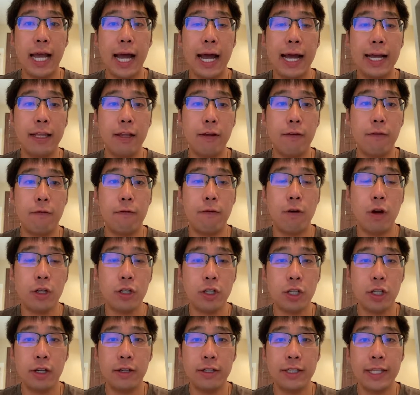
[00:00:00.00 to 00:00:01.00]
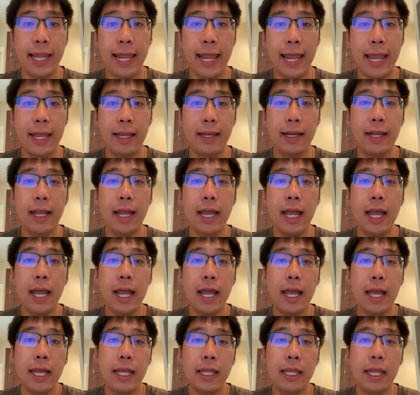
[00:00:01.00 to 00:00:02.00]
on the fraudster's hand,
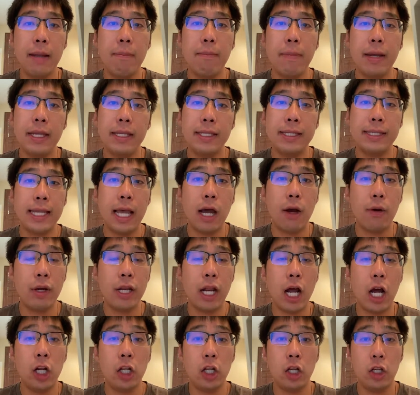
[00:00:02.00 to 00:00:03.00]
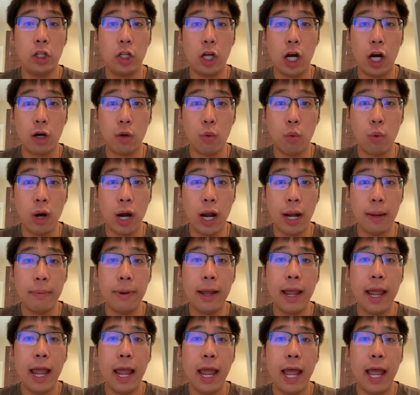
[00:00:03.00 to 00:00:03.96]
they may sell it on the dark web,